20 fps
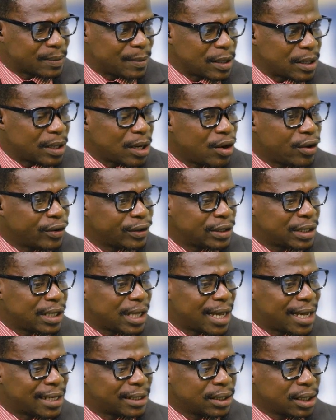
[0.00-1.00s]
expert, I learned
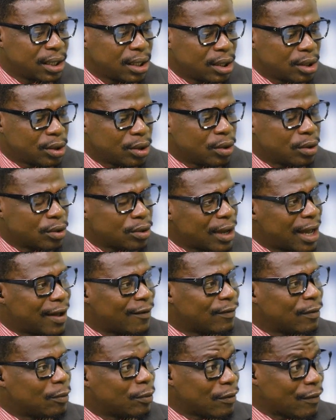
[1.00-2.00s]
that you
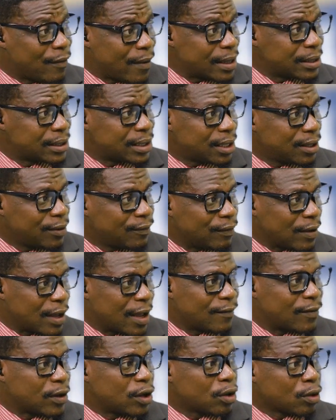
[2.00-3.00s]
have the preventive,
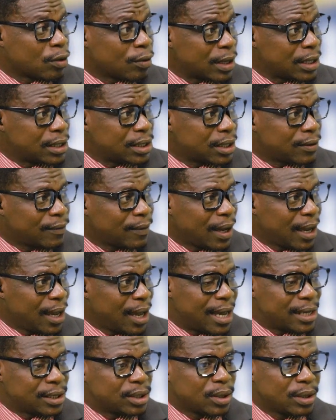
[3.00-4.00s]
you have the curative,
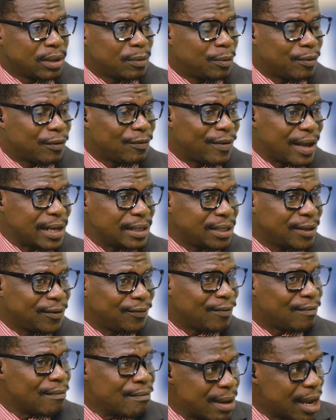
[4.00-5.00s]
and so the
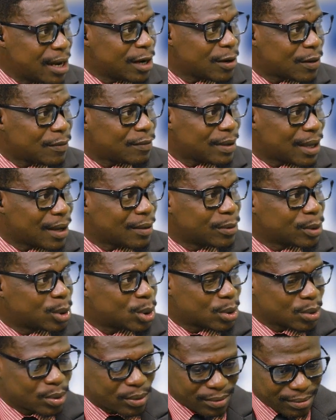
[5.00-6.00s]
preventive may not be
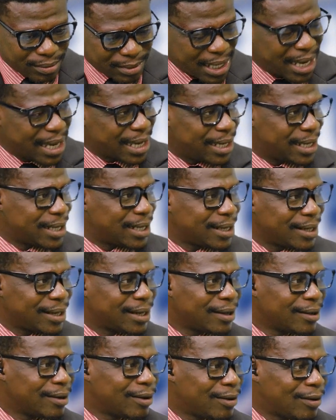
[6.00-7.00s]
able to
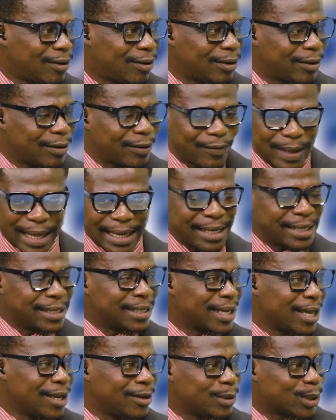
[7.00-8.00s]
take all of, like
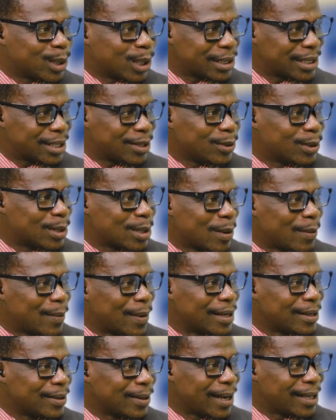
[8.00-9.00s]
he's saying, you just kill
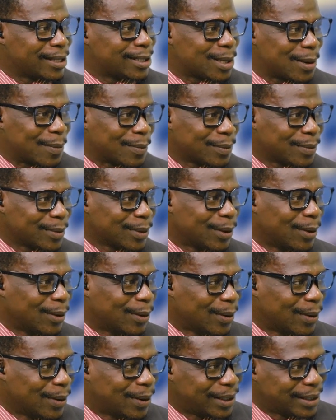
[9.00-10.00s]
some and you let some
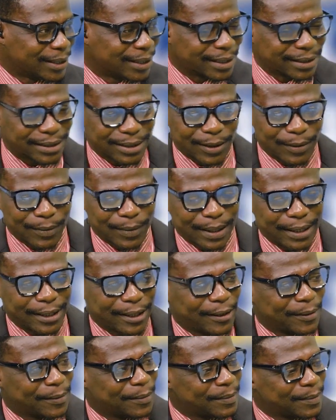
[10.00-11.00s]
go on and stuff
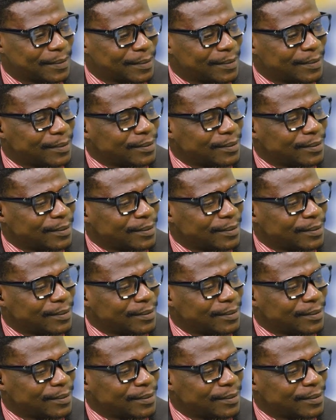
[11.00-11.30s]
like that.